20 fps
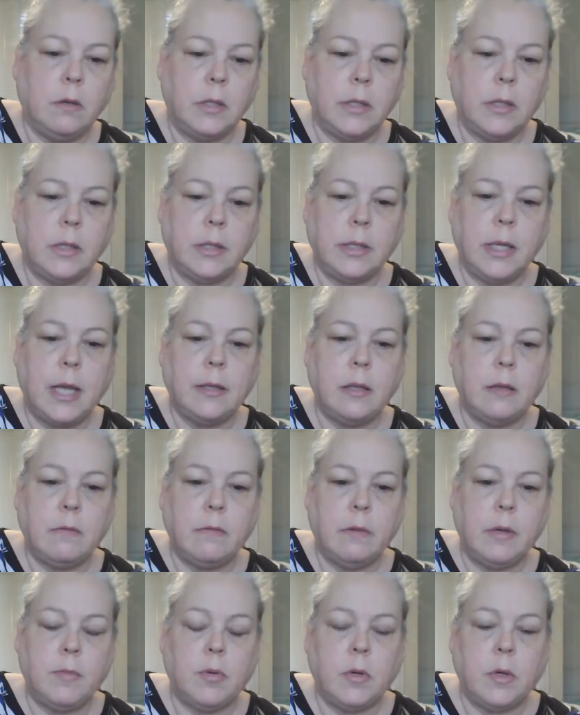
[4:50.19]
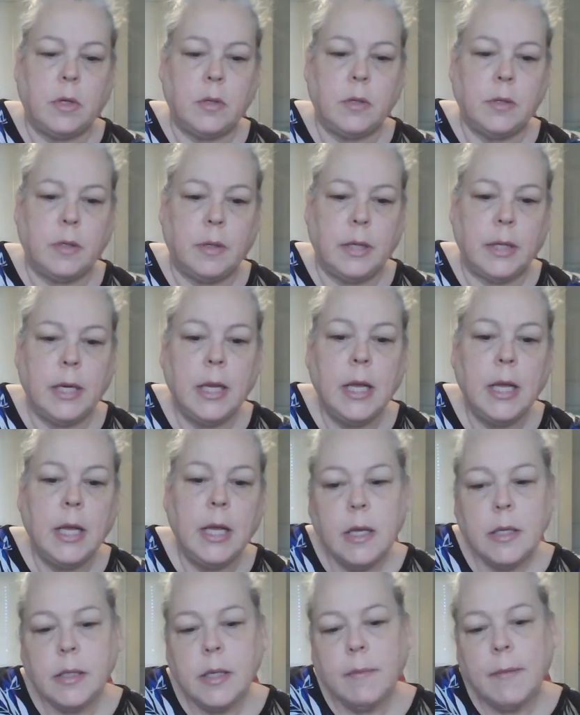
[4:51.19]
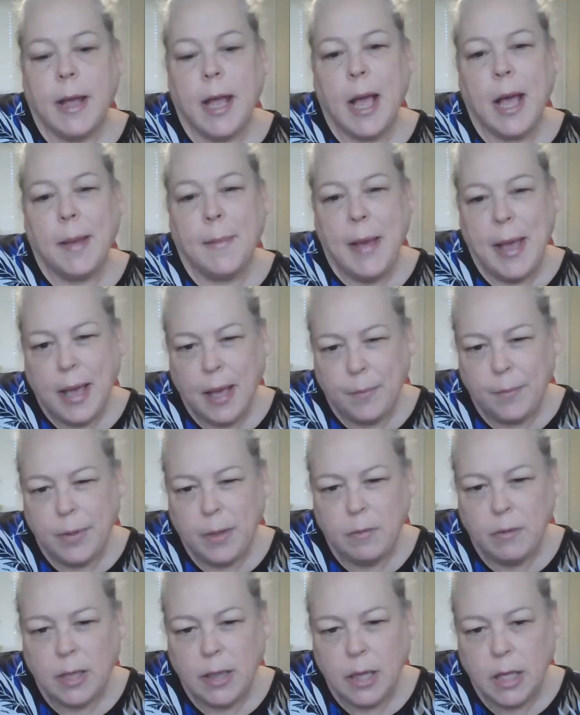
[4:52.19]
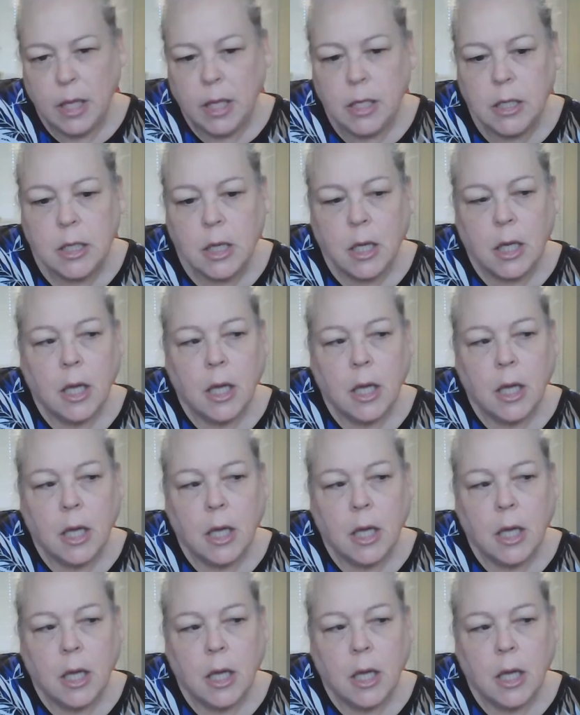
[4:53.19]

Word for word: So it's got the three borders on it. So anyway, I'm happy with it.